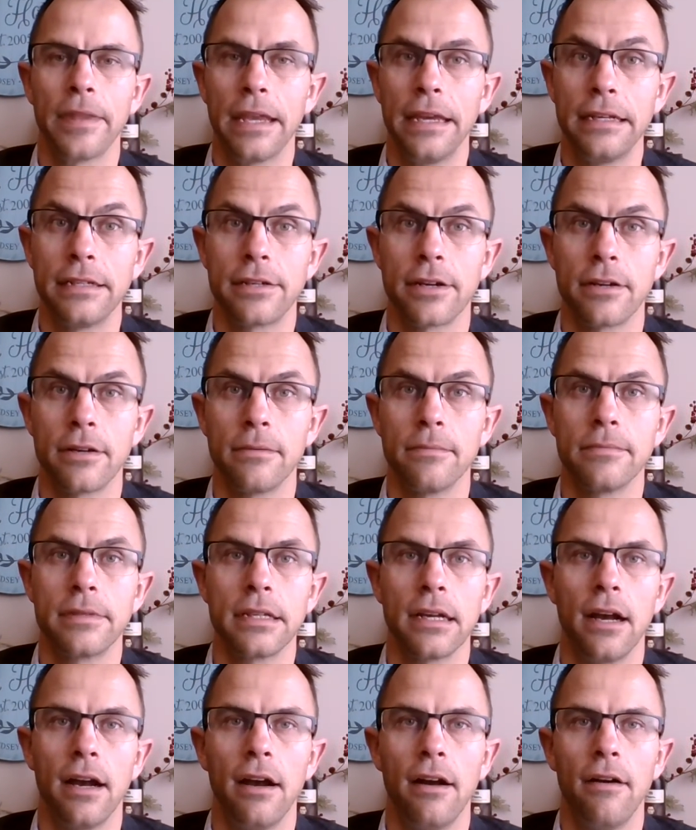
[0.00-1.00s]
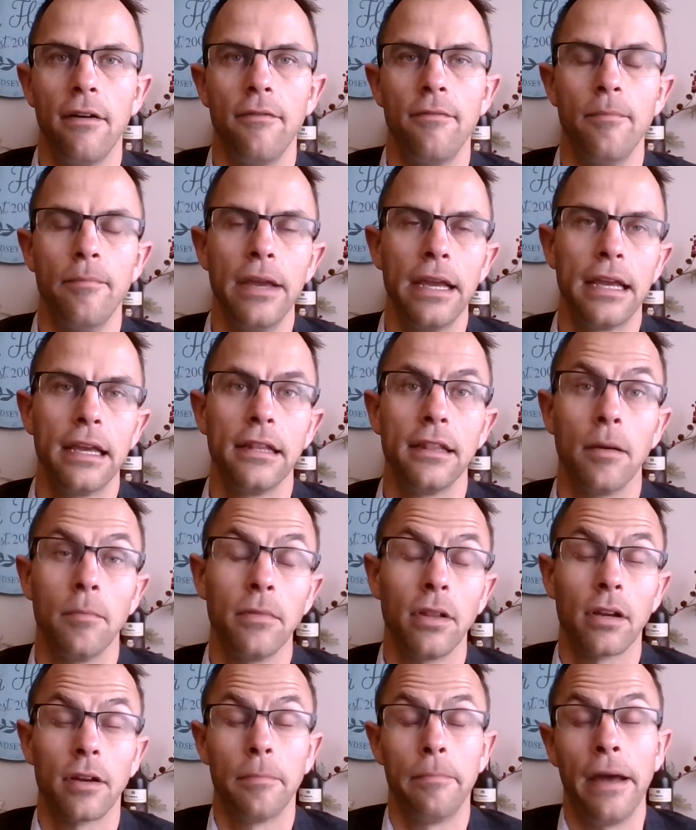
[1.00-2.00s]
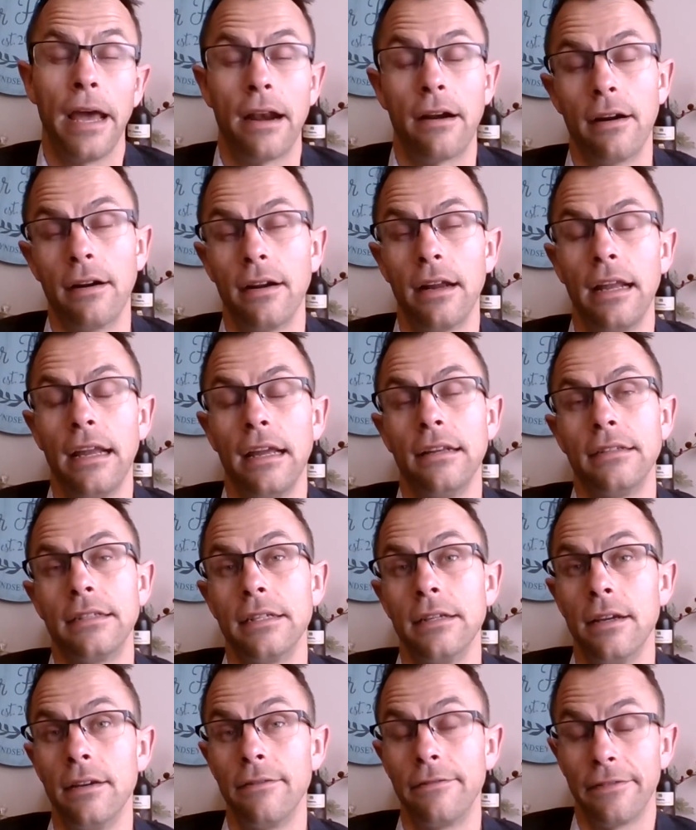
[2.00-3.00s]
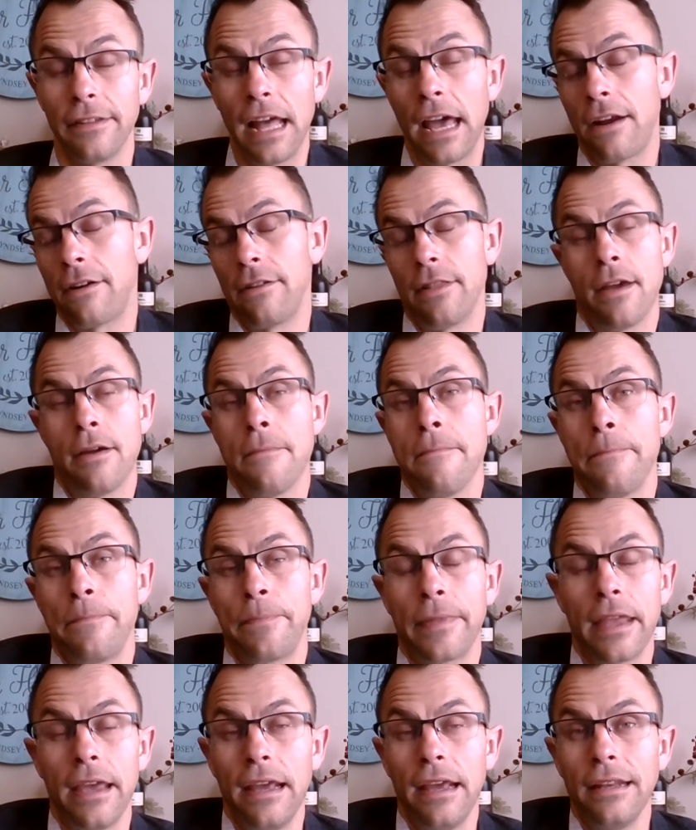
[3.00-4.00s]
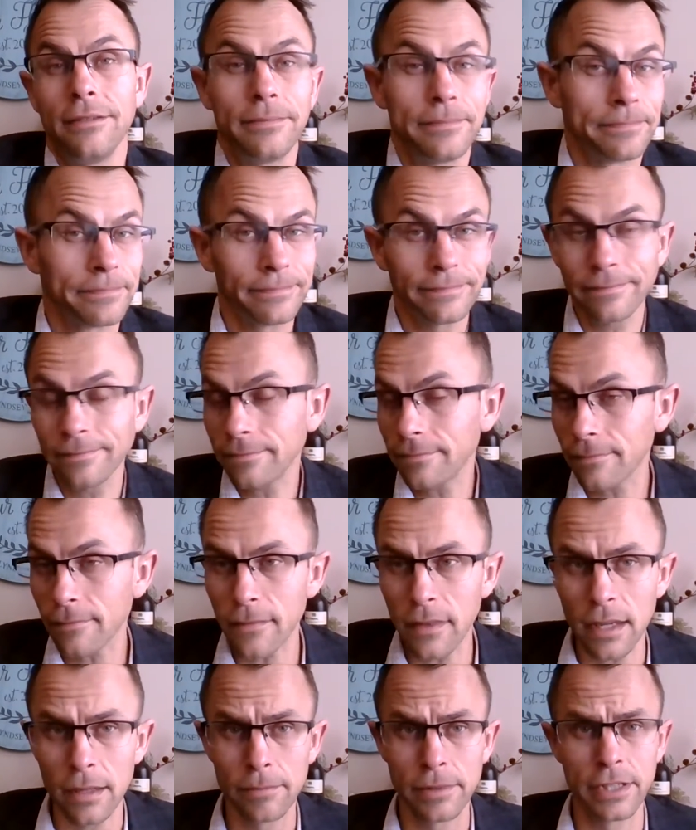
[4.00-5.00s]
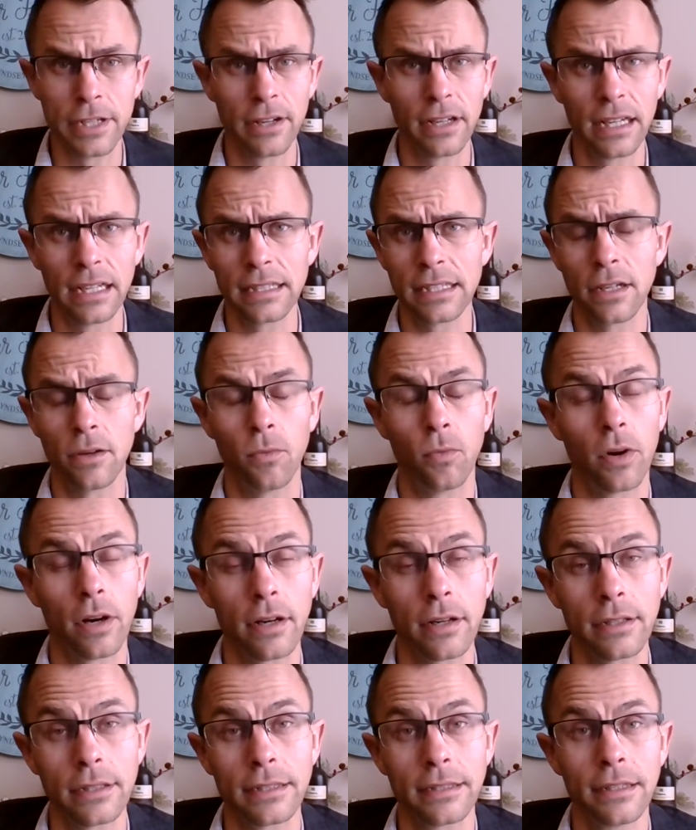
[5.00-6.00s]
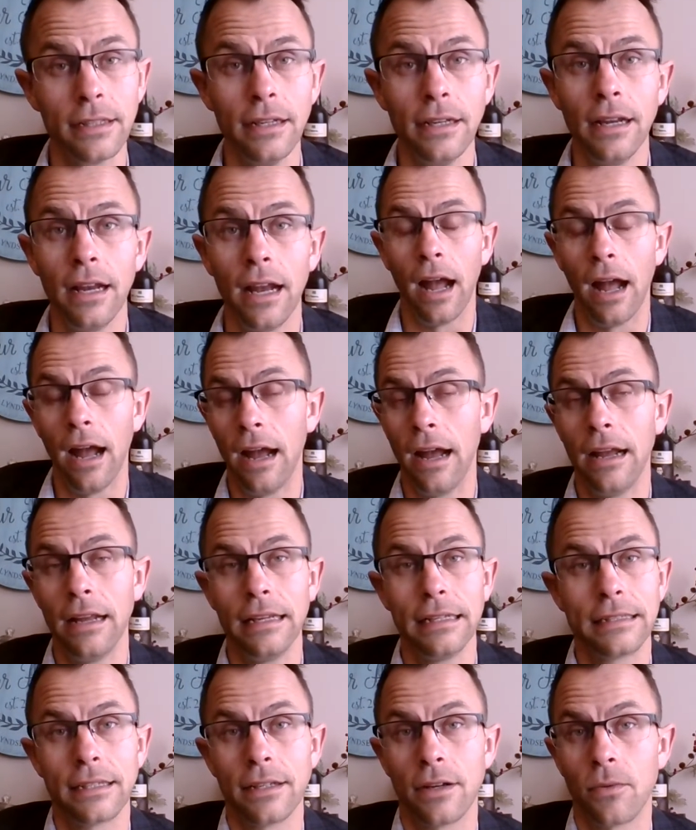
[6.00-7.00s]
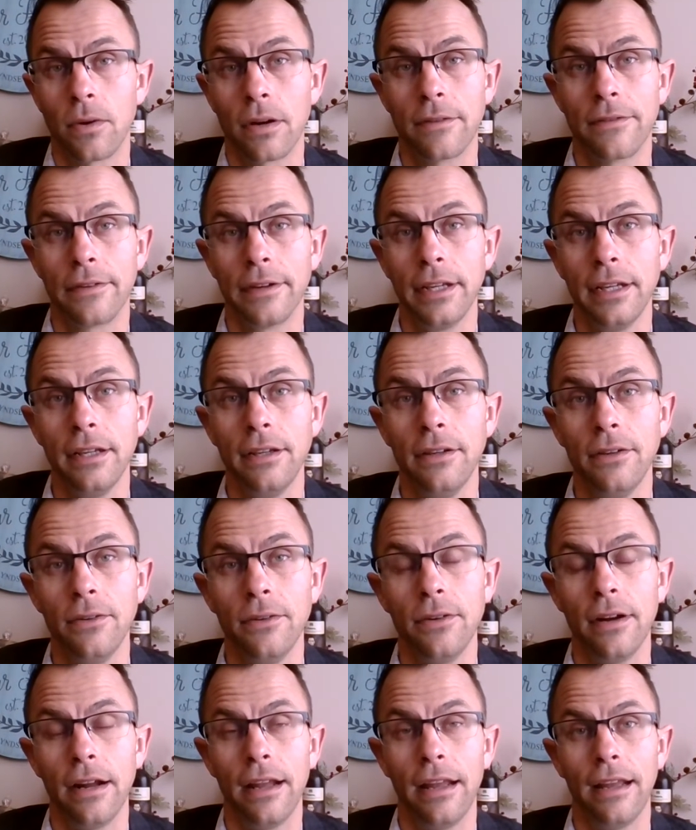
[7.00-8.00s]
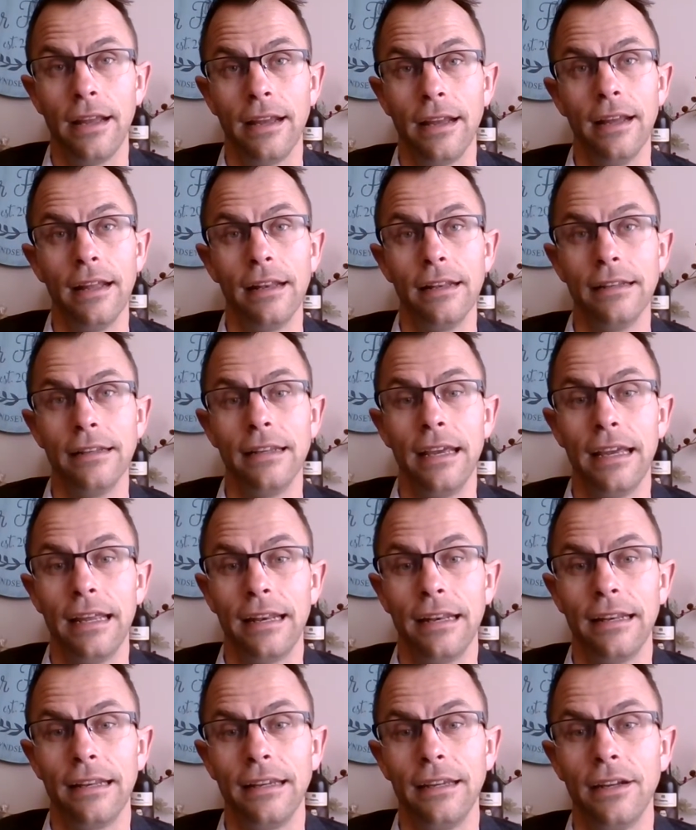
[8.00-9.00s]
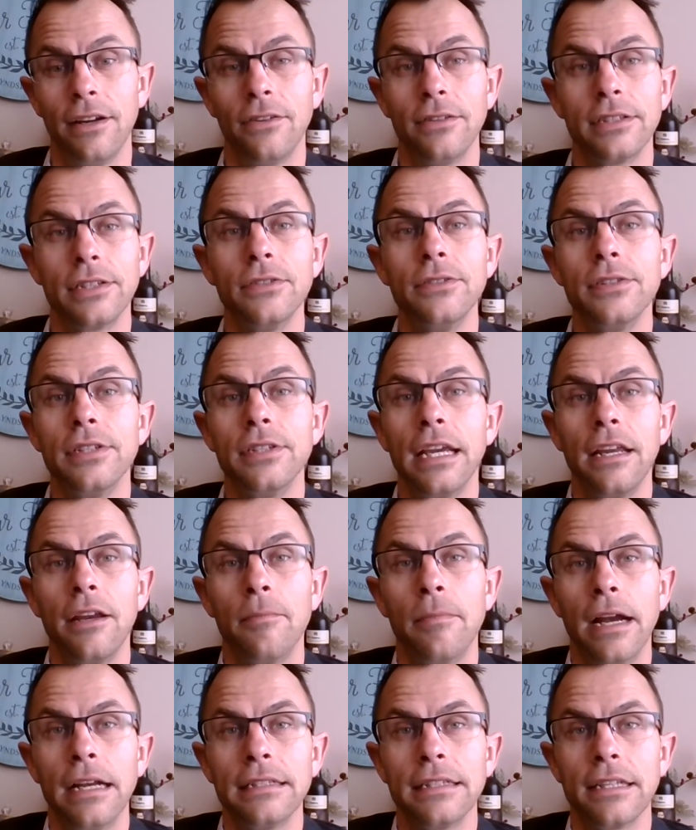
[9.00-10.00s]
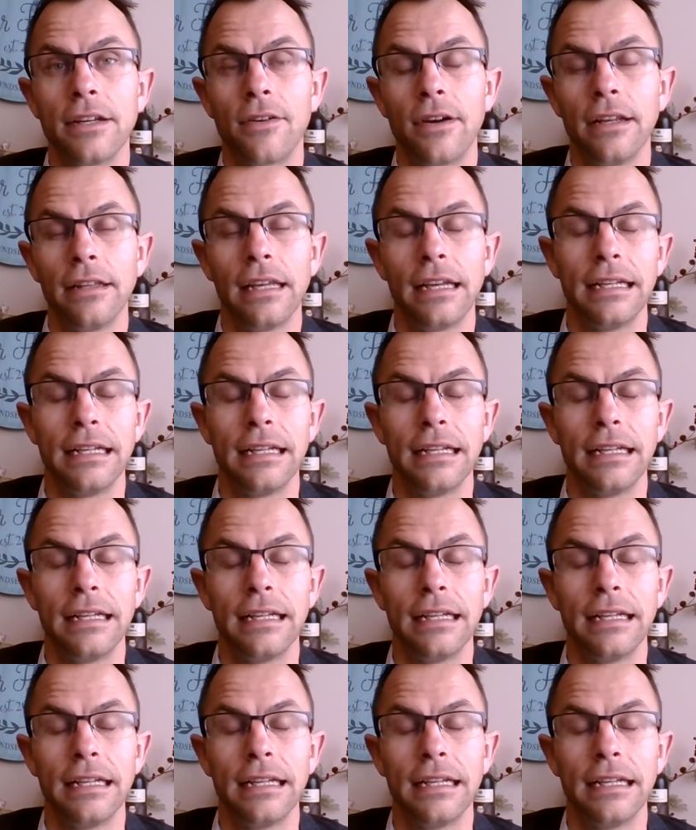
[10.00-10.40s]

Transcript: in terms of making them look better and to flatter them. And I'm serious, it works. It's going to work for you. And, you know, as soon as you get your mindset around